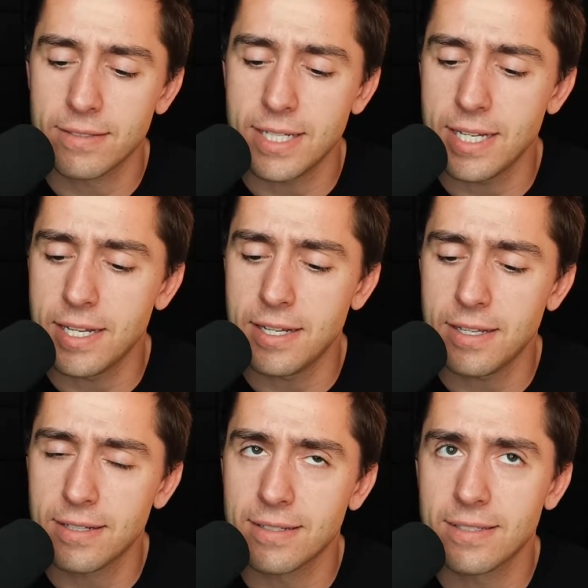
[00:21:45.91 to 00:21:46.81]
TDD?
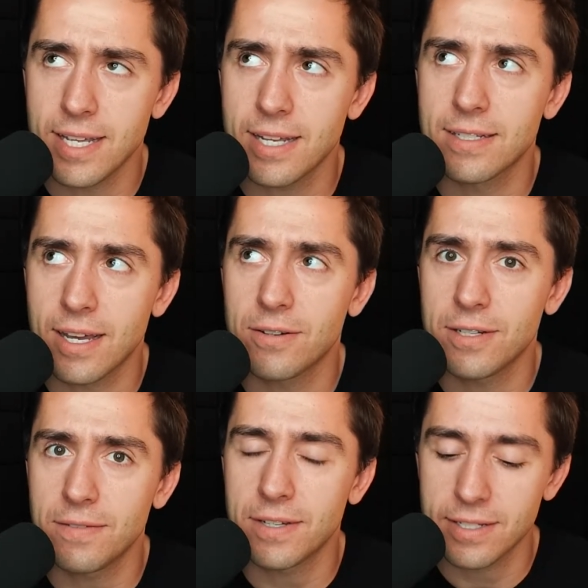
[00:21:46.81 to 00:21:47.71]
Takedown
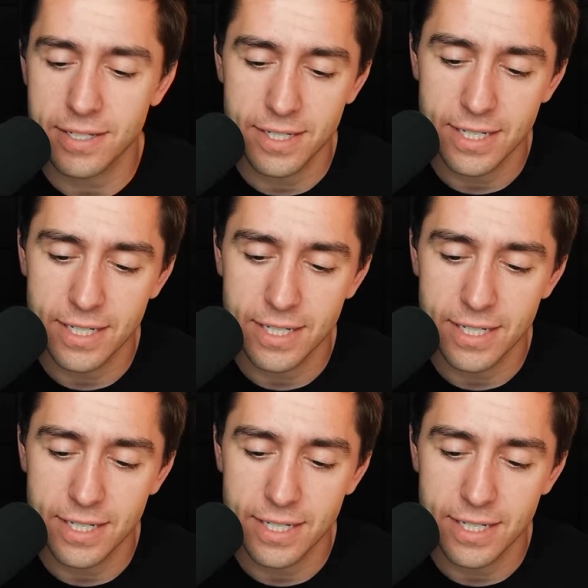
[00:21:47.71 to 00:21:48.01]
defense?